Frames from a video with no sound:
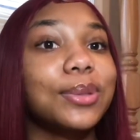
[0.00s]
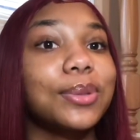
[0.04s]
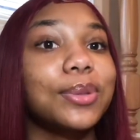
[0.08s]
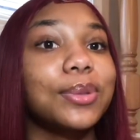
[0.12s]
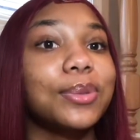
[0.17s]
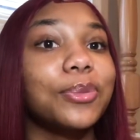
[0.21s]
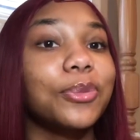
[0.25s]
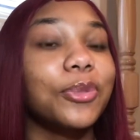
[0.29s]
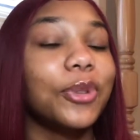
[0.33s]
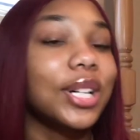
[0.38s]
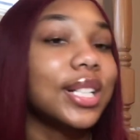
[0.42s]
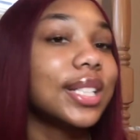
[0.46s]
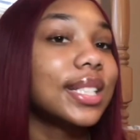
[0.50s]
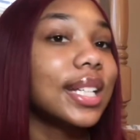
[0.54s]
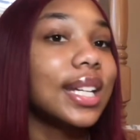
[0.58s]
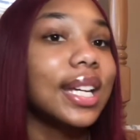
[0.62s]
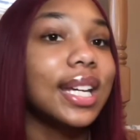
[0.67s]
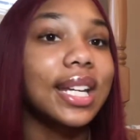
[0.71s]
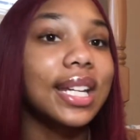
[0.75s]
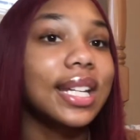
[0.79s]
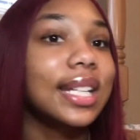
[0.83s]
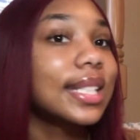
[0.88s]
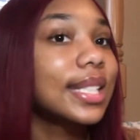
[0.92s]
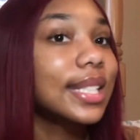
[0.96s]
wasn't
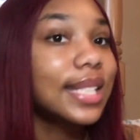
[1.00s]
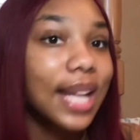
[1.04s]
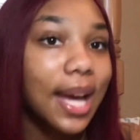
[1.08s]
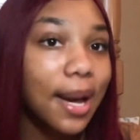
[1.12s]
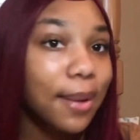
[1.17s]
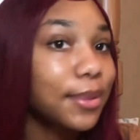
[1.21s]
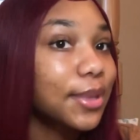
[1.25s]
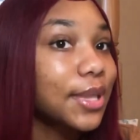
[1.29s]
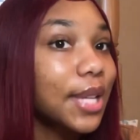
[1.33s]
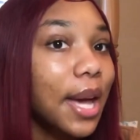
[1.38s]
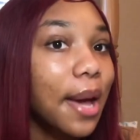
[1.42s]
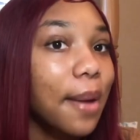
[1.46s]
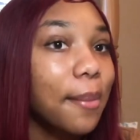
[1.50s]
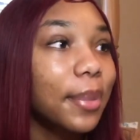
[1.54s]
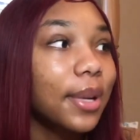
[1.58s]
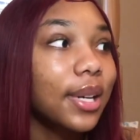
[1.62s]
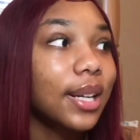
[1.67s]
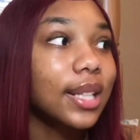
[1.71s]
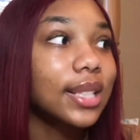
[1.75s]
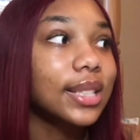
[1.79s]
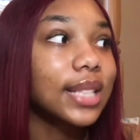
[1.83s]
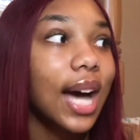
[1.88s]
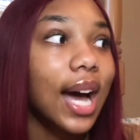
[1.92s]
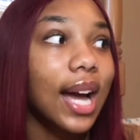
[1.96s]
in the Snapchat
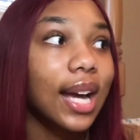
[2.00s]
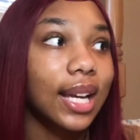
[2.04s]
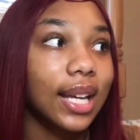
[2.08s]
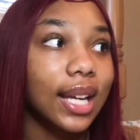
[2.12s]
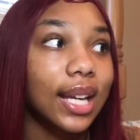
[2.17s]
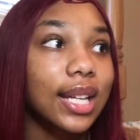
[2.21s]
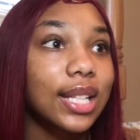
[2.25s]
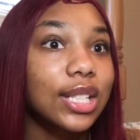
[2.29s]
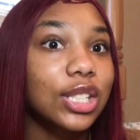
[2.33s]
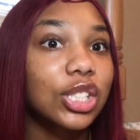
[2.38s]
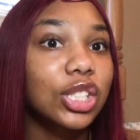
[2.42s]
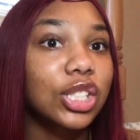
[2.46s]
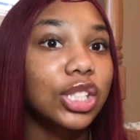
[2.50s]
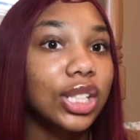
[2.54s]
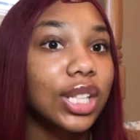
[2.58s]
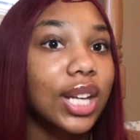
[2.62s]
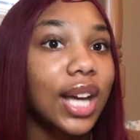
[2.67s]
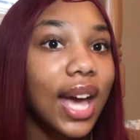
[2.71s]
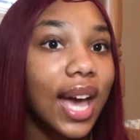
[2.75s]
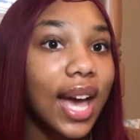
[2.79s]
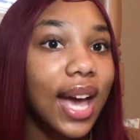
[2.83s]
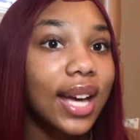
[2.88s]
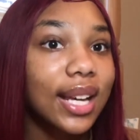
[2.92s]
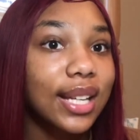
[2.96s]
because I guess she
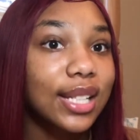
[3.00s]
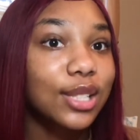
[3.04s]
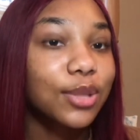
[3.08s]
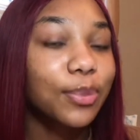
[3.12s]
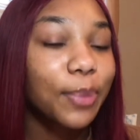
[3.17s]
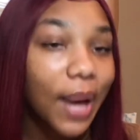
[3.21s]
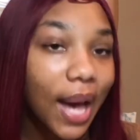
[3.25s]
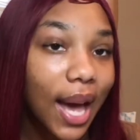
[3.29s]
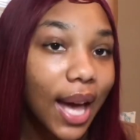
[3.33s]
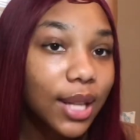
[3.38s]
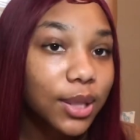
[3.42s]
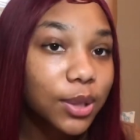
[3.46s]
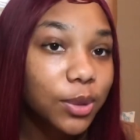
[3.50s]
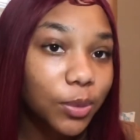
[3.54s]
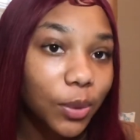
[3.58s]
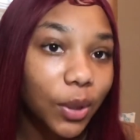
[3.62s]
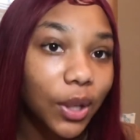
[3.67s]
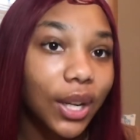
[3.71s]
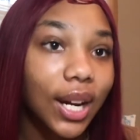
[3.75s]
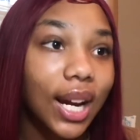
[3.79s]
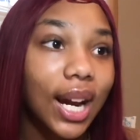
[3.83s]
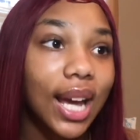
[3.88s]
had his password